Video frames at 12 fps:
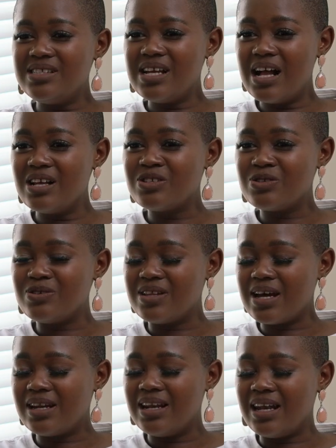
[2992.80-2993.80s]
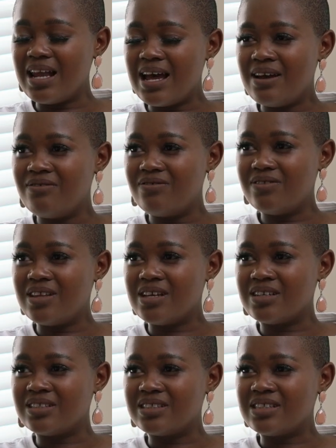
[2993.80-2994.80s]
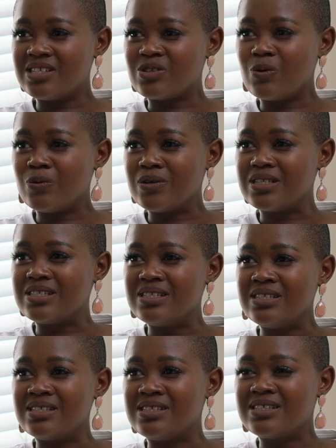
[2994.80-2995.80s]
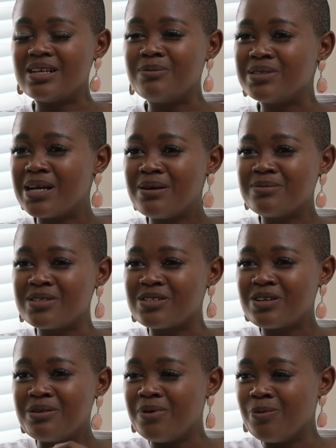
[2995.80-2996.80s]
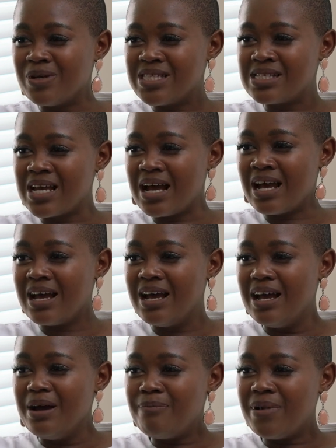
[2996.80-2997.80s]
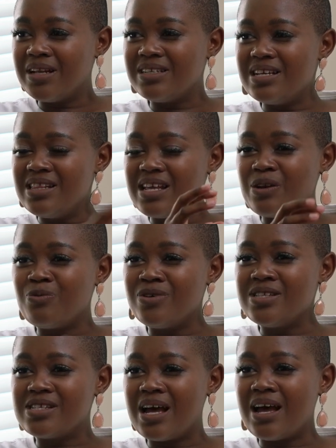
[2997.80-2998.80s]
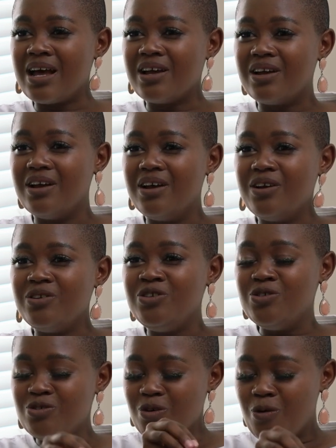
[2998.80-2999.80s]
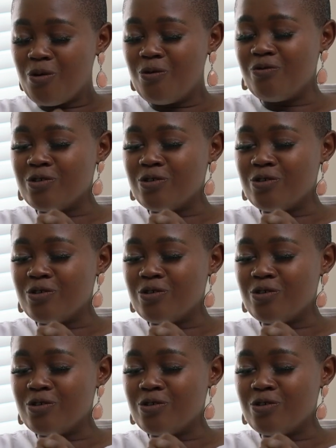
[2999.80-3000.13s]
tells you that in life there's always seasons. Sometimes it's going to be winter, but in that winter, you know